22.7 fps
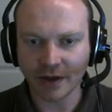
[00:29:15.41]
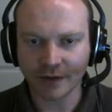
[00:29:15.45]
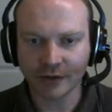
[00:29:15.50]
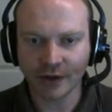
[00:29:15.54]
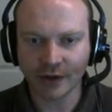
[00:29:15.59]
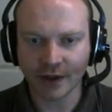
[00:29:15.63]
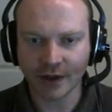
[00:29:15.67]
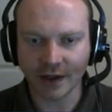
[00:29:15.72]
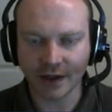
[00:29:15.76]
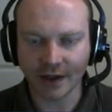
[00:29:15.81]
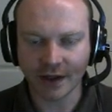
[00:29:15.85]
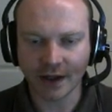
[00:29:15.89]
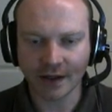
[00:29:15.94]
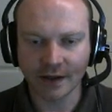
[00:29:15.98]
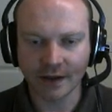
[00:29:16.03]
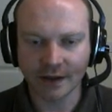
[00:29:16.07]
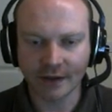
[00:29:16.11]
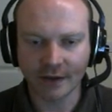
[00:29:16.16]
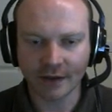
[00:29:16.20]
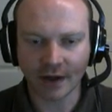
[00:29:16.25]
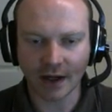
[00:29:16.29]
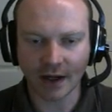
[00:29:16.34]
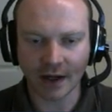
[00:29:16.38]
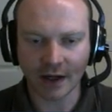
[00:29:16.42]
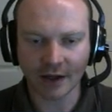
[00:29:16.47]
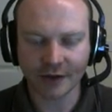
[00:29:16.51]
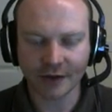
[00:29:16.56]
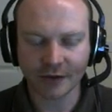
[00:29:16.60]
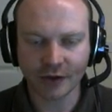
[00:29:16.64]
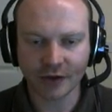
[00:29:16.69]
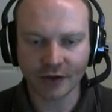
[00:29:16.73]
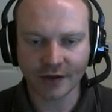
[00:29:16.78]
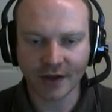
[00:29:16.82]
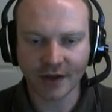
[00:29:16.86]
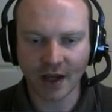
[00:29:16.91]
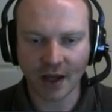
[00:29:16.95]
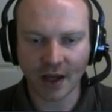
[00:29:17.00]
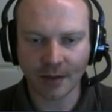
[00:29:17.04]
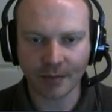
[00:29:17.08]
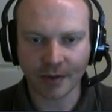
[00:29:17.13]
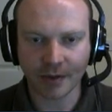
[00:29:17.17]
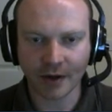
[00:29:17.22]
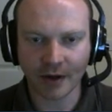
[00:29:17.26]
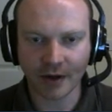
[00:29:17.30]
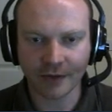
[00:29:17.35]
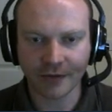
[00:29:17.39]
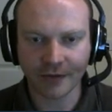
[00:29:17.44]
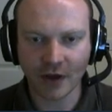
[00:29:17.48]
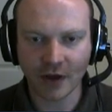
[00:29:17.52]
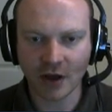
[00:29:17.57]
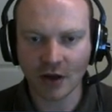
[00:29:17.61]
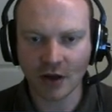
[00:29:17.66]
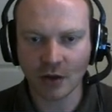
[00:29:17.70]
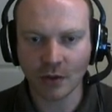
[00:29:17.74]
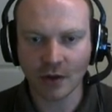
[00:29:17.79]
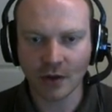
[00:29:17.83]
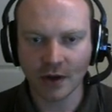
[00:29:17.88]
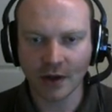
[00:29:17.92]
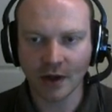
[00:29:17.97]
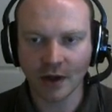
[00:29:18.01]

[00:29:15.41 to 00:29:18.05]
I've done it again. Right, let's just keep a few